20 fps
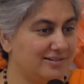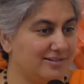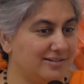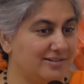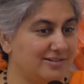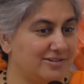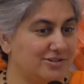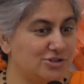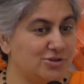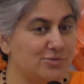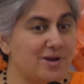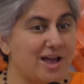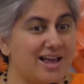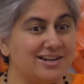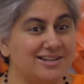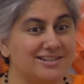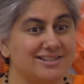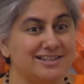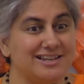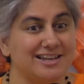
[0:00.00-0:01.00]

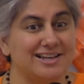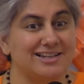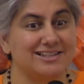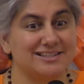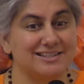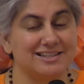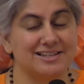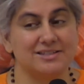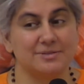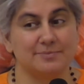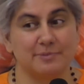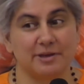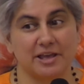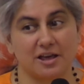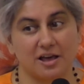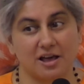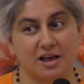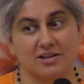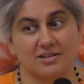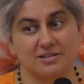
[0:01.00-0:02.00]
Duality exists
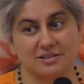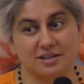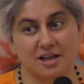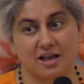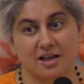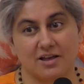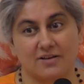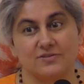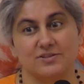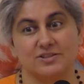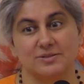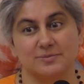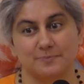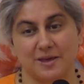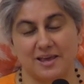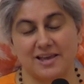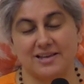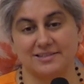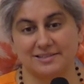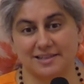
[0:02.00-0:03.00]
because of
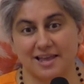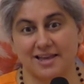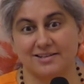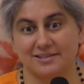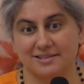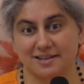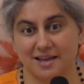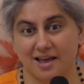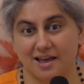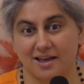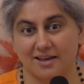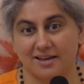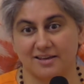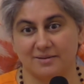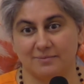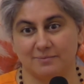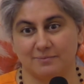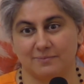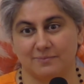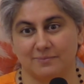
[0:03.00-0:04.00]
space and time.
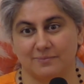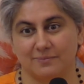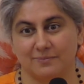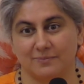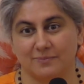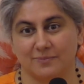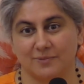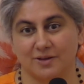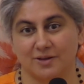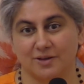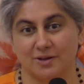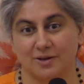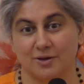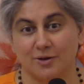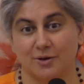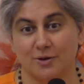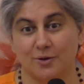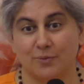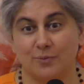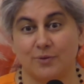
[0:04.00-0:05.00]

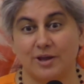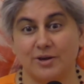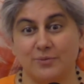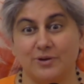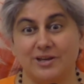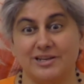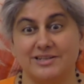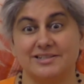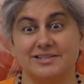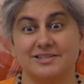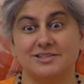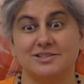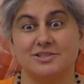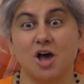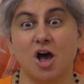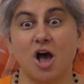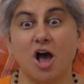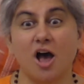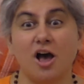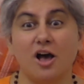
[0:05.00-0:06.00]
When we
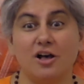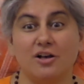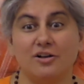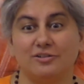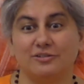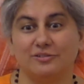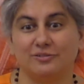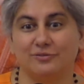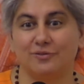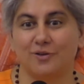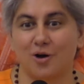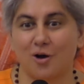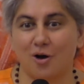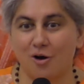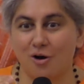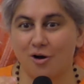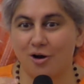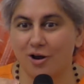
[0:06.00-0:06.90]
dissolve all